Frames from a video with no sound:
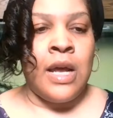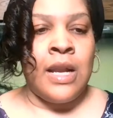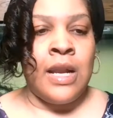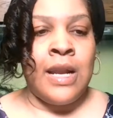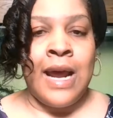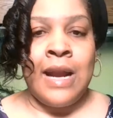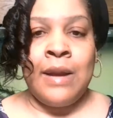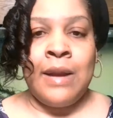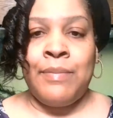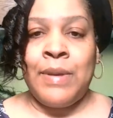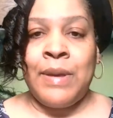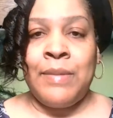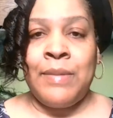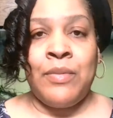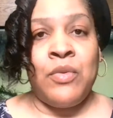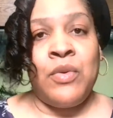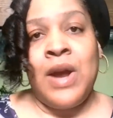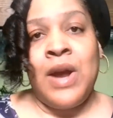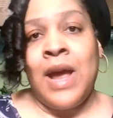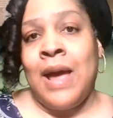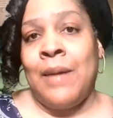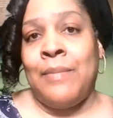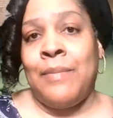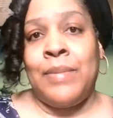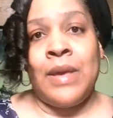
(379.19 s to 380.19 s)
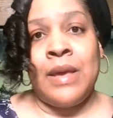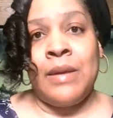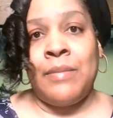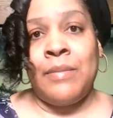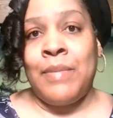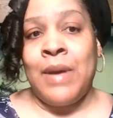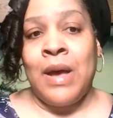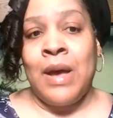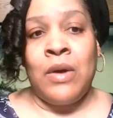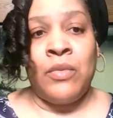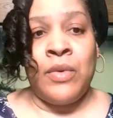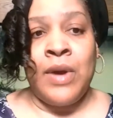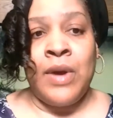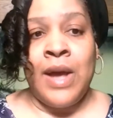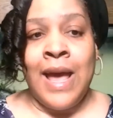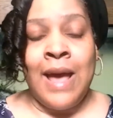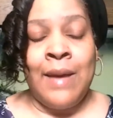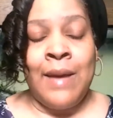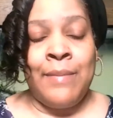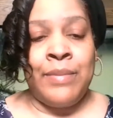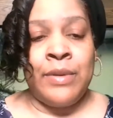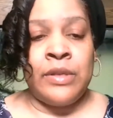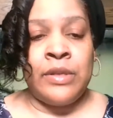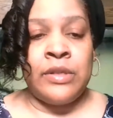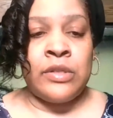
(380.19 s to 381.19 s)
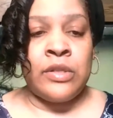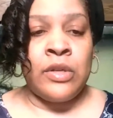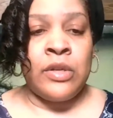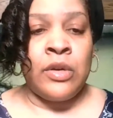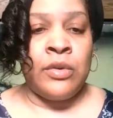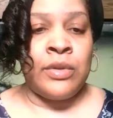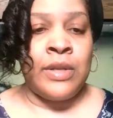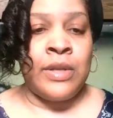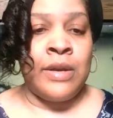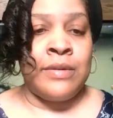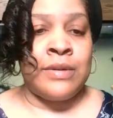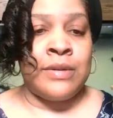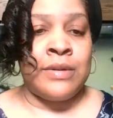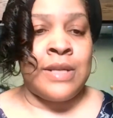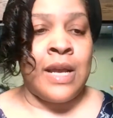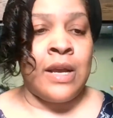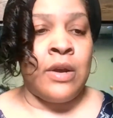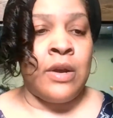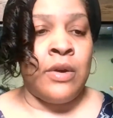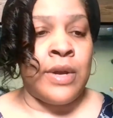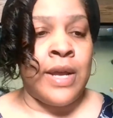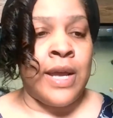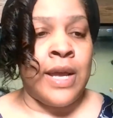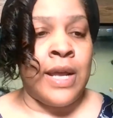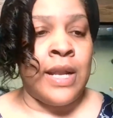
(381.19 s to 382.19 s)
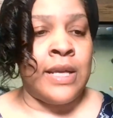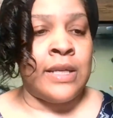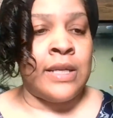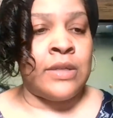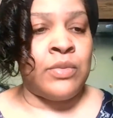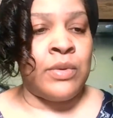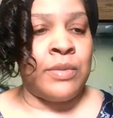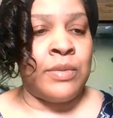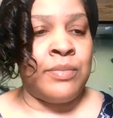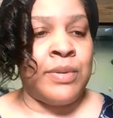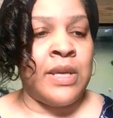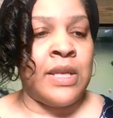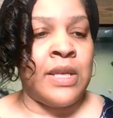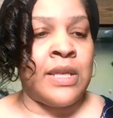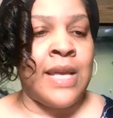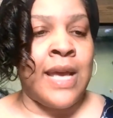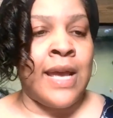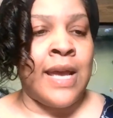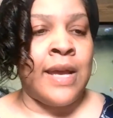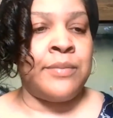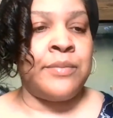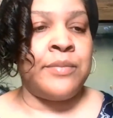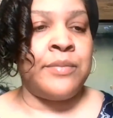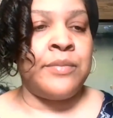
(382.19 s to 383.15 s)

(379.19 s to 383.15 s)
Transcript: A lot of people were happy about what happened. So they was like, okay, let's repeat that.